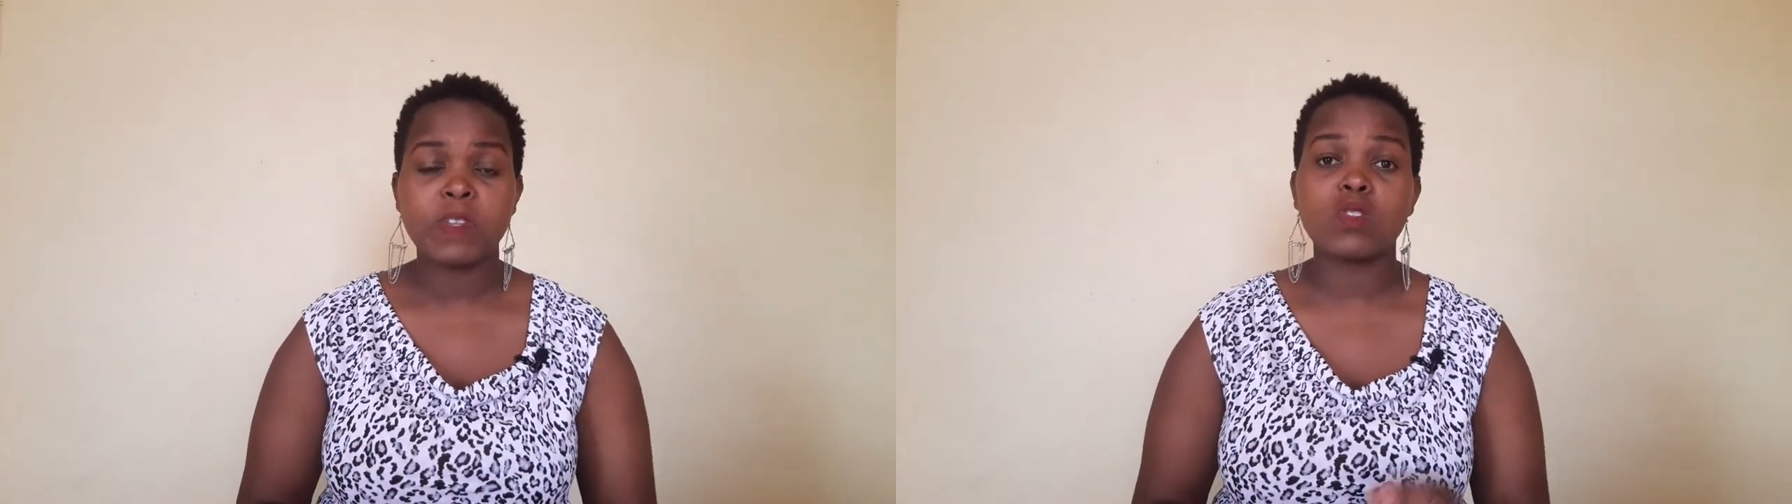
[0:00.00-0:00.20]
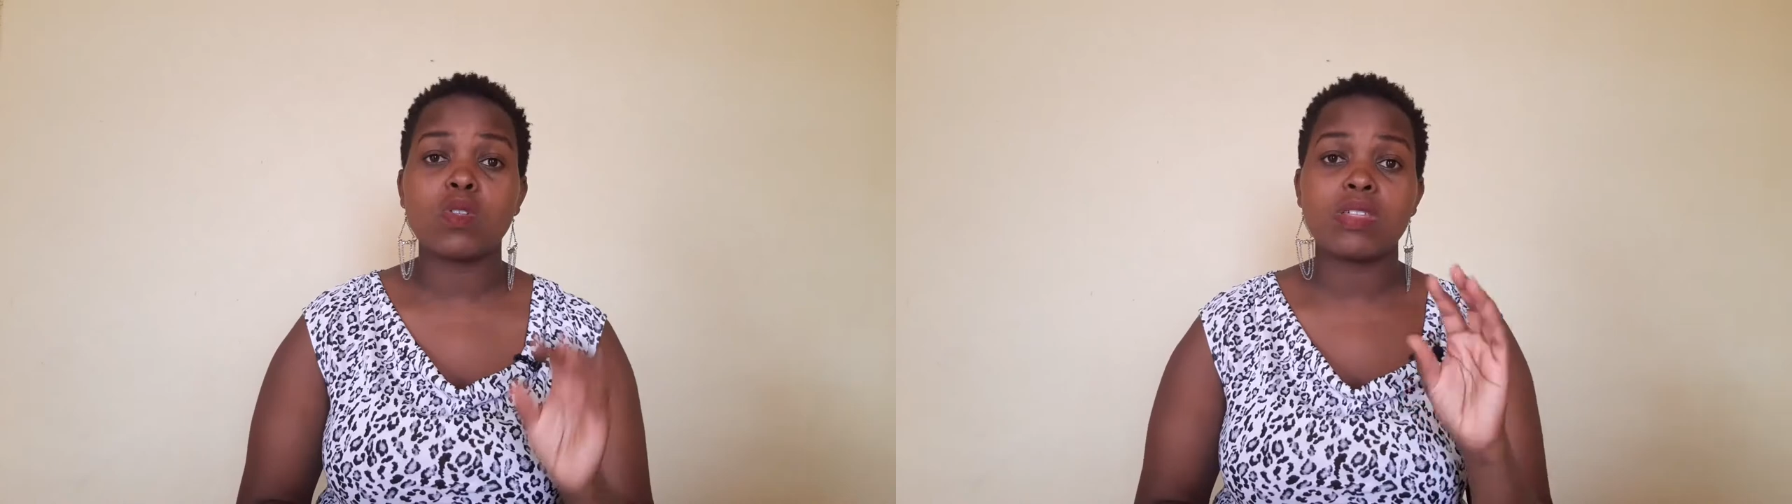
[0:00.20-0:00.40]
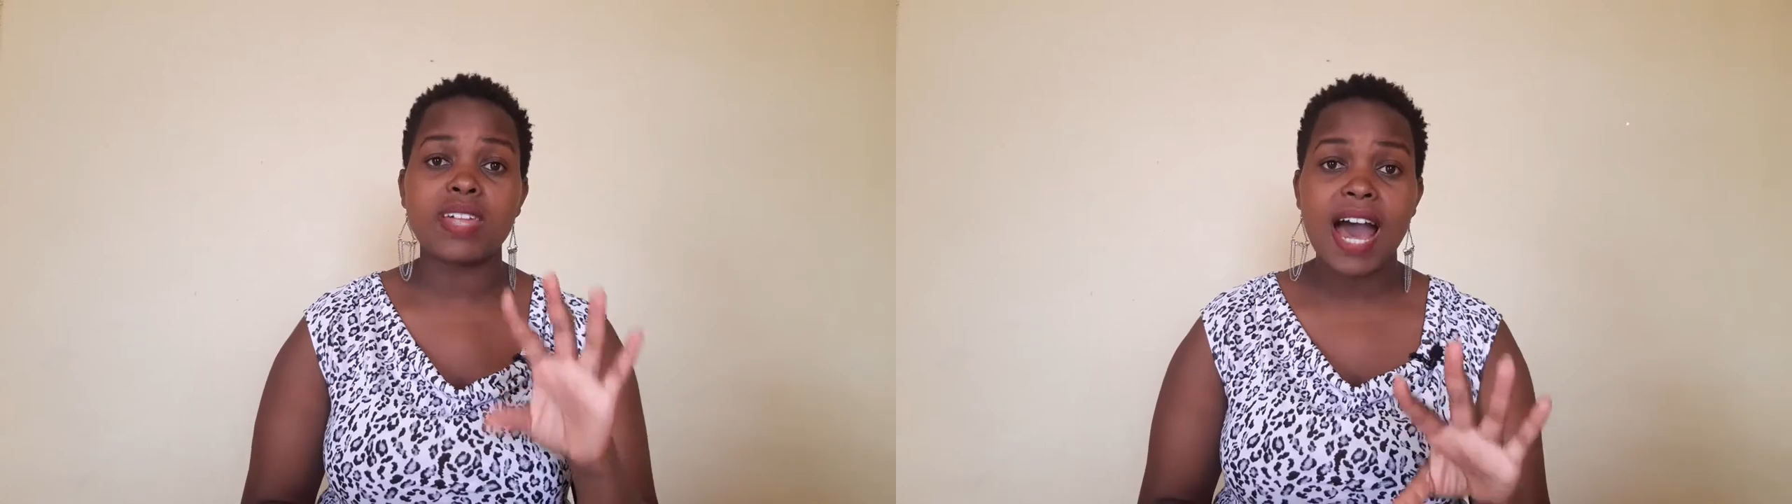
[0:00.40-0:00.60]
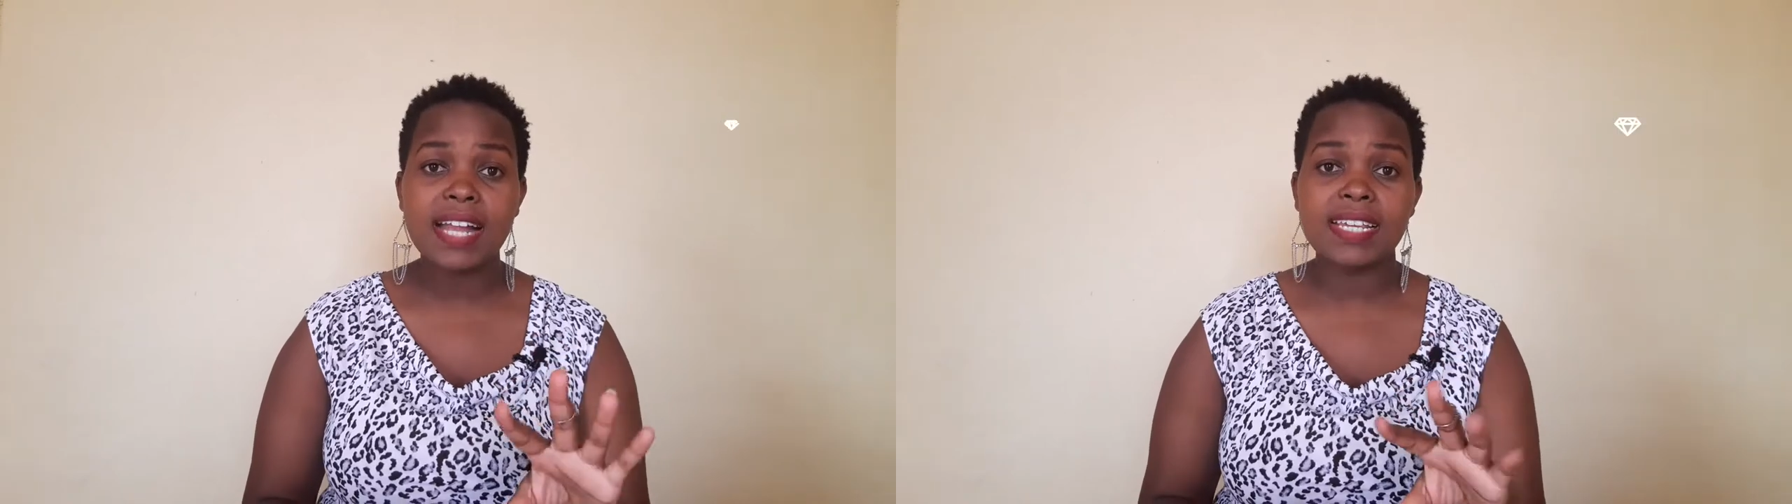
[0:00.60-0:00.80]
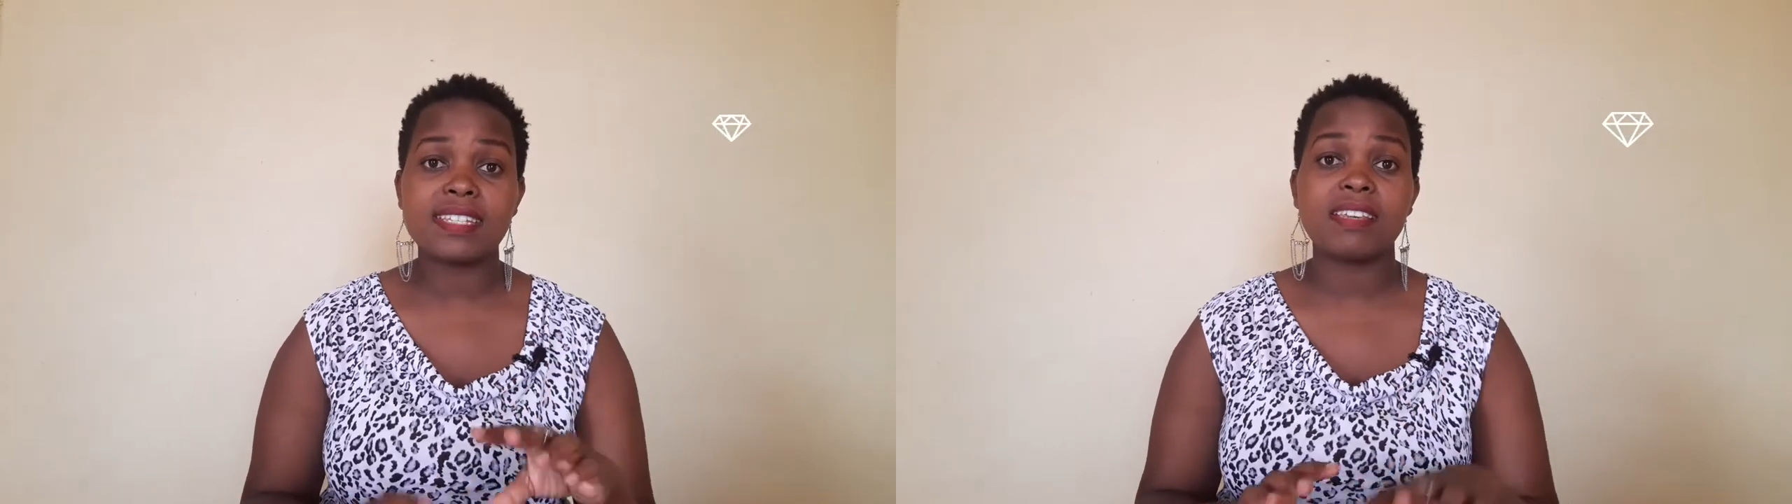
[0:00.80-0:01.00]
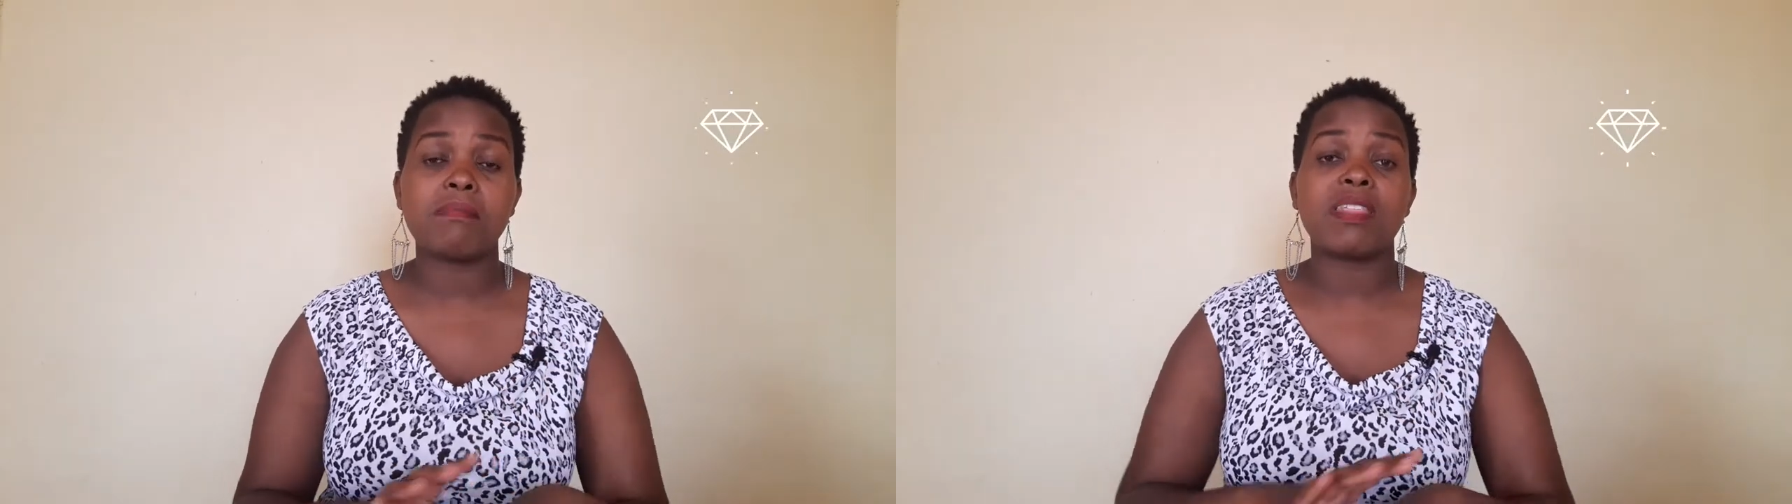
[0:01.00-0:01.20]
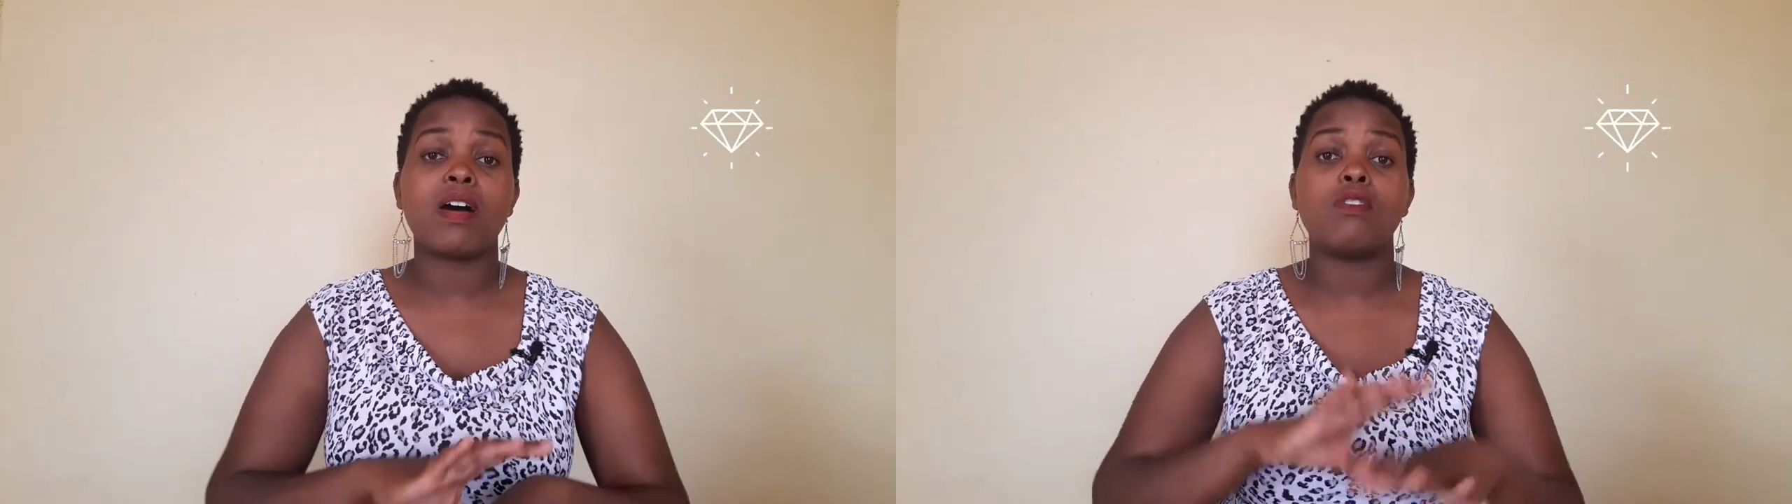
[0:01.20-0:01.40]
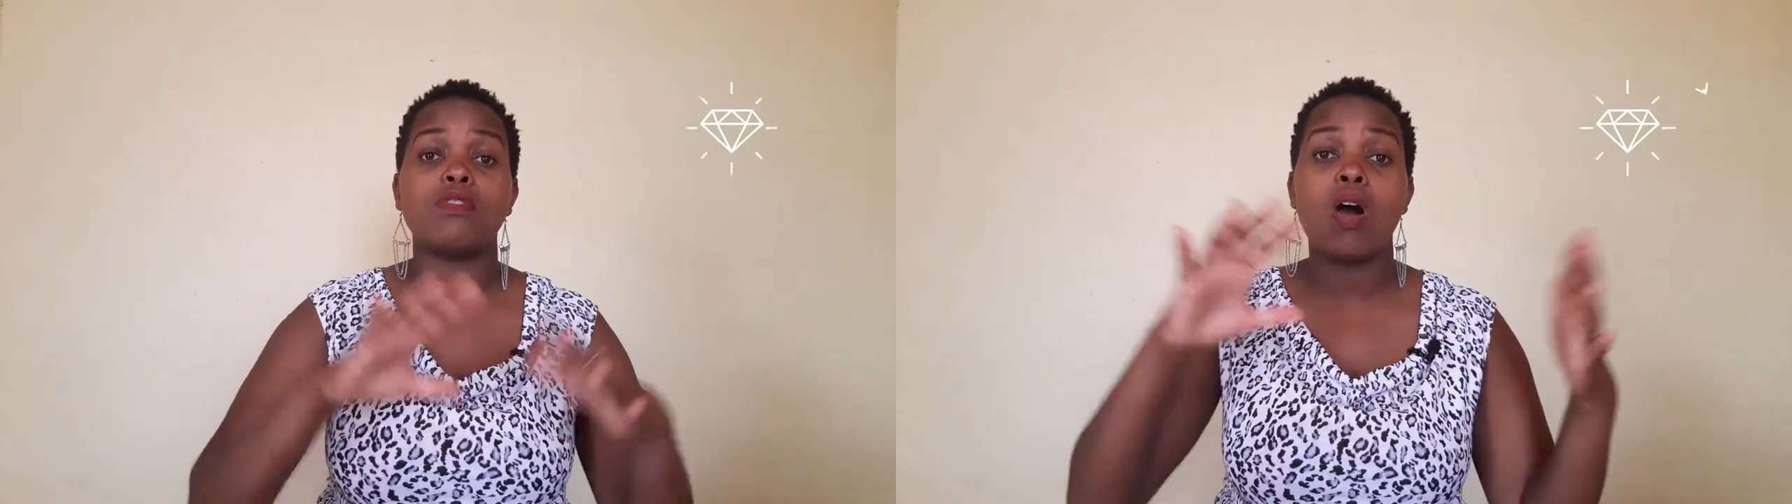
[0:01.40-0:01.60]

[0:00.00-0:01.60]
So that is the mother of